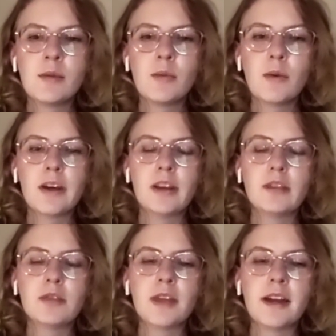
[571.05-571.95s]
working
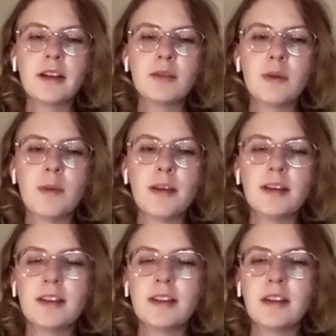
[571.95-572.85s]
through that is what
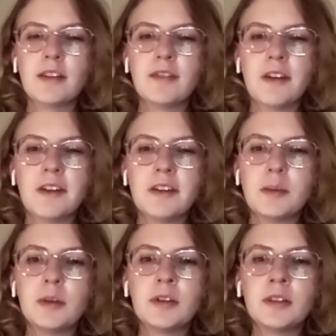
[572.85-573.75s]
makes the love
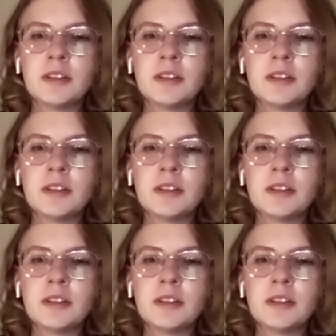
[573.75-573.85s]
valuable